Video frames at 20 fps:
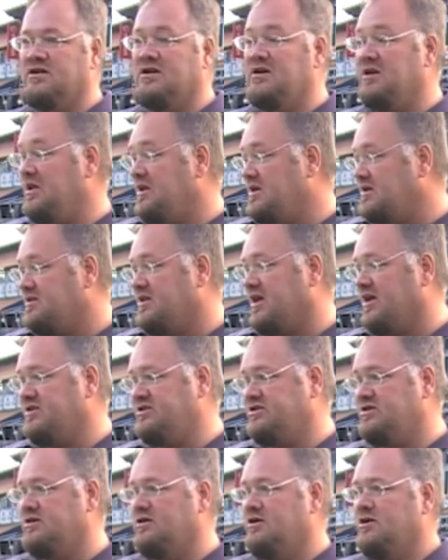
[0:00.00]
league
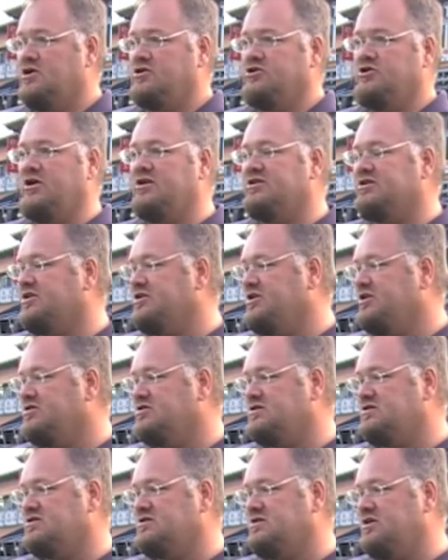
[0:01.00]
touch, to introduce
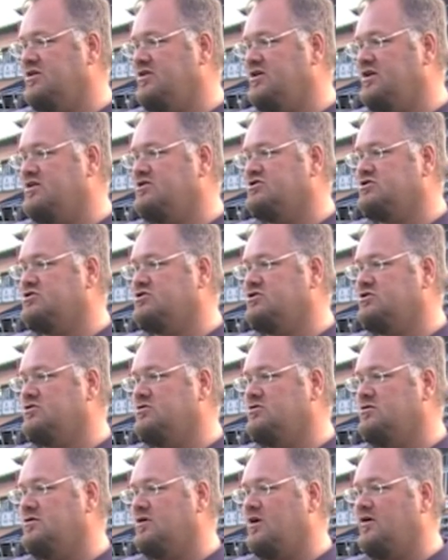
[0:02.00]
the students
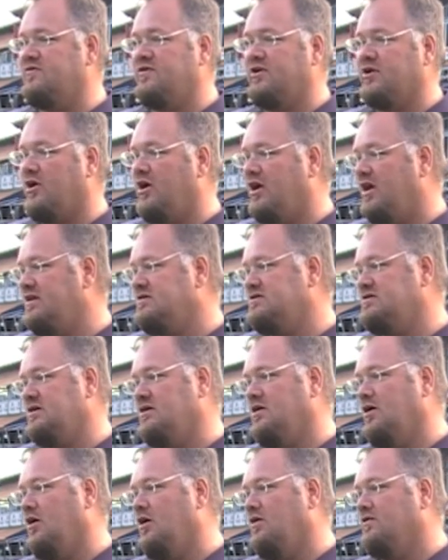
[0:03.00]
to a variety
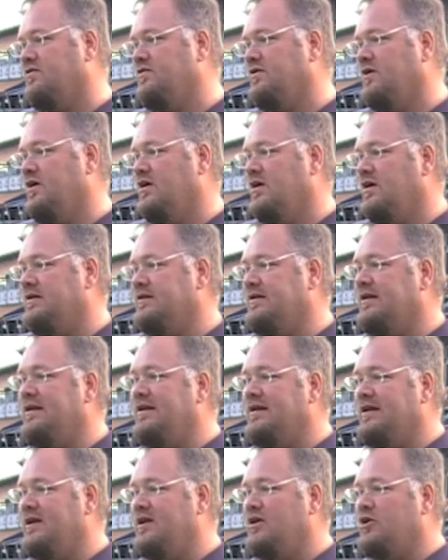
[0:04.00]
of the
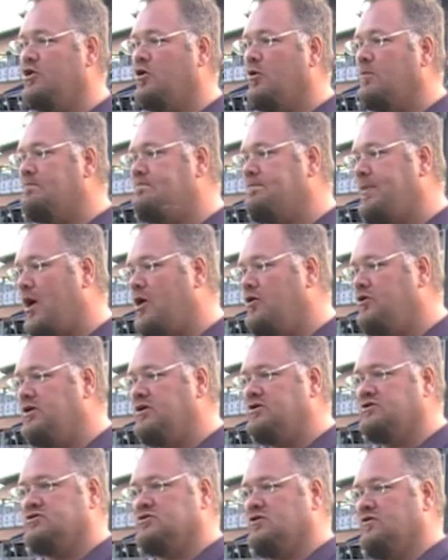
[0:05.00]
league
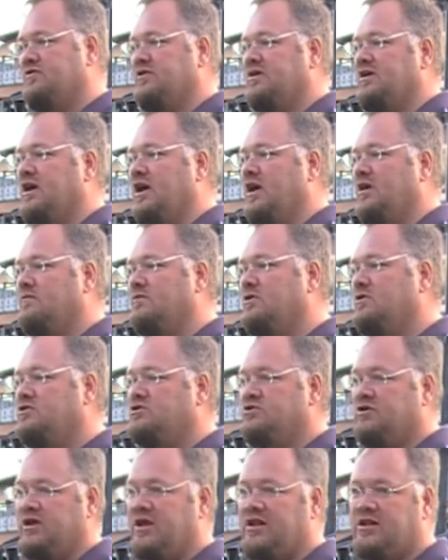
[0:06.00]
components of the game,
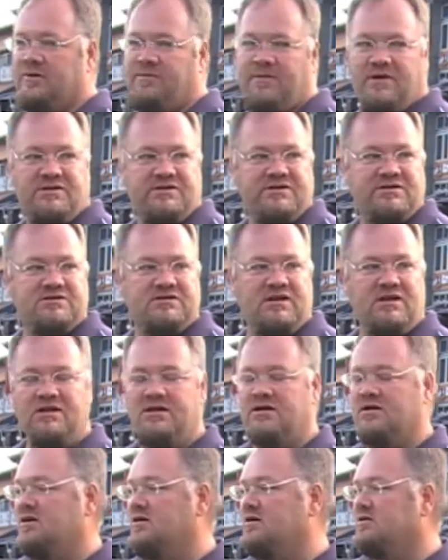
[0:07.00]
get them interested.
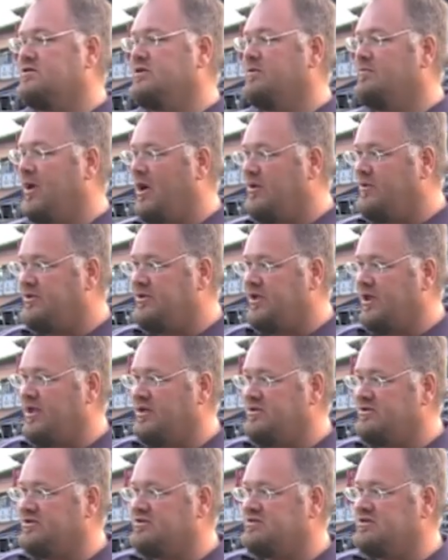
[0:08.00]
The moment they're
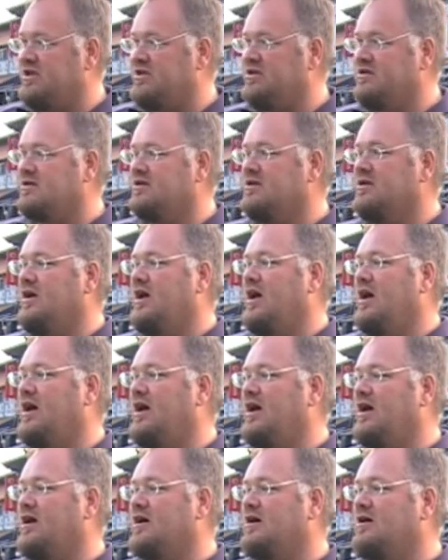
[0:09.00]
interested,
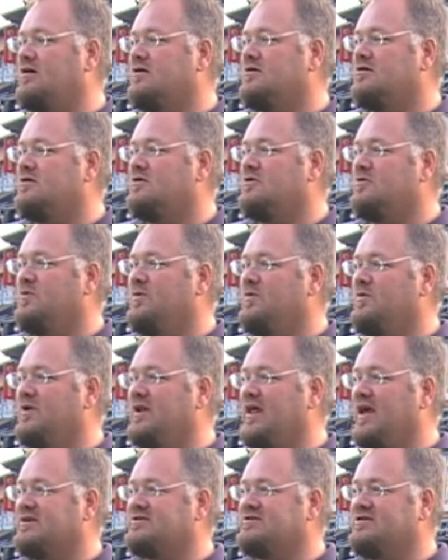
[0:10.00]
we will
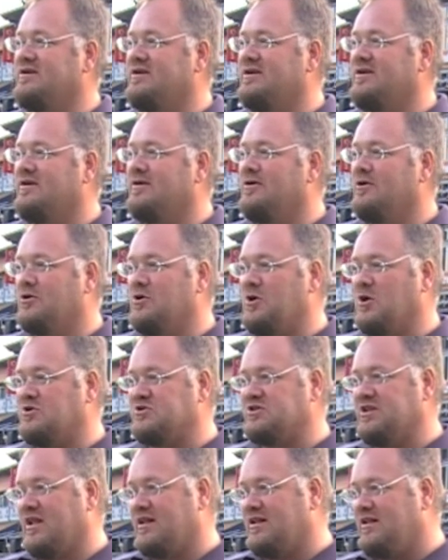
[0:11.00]
actually
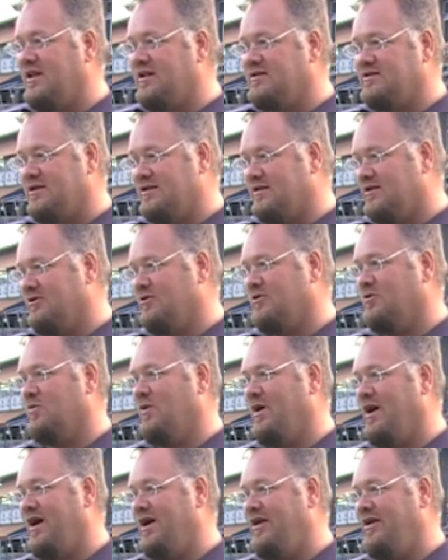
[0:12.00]
cast that net a little
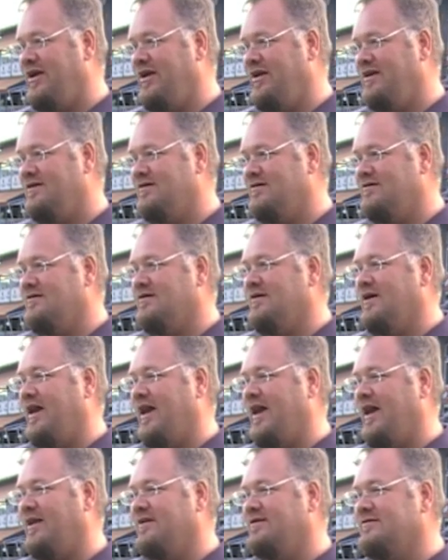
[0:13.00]
wider
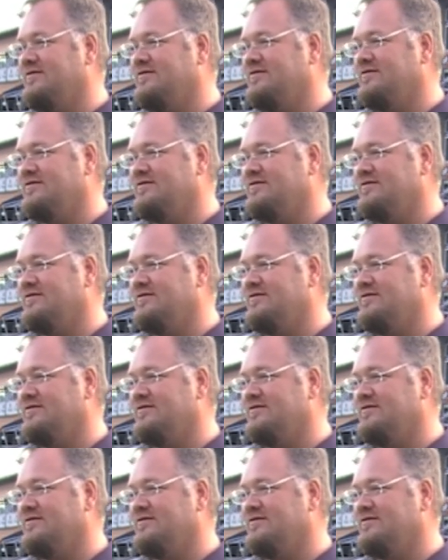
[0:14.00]
and